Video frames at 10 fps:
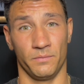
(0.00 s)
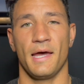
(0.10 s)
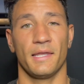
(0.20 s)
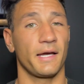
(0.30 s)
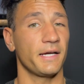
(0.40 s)
And
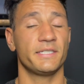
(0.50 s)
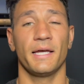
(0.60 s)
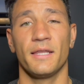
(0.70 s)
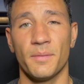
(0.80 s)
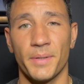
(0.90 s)
like I said
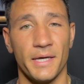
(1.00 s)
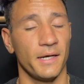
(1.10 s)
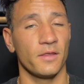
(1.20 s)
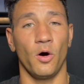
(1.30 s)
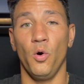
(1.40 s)
in the beginning,
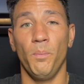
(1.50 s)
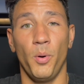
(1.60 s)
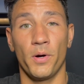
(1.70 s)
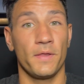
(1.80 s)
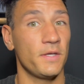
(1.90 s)
the whole
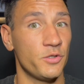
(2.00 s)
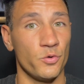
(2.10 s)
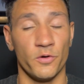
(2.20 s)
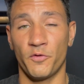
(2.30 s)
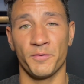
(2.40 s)
point of these
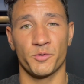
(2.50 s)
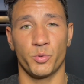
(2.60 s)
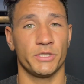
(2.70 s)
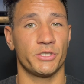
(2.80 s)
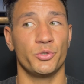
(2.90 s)
uniforms
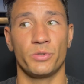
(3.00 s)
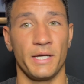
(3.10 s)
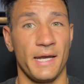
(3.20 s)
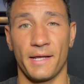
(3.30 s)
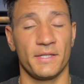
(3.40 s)
was to
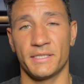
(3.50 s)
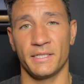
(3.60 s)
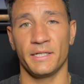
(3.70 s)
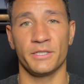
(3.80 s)
connect the city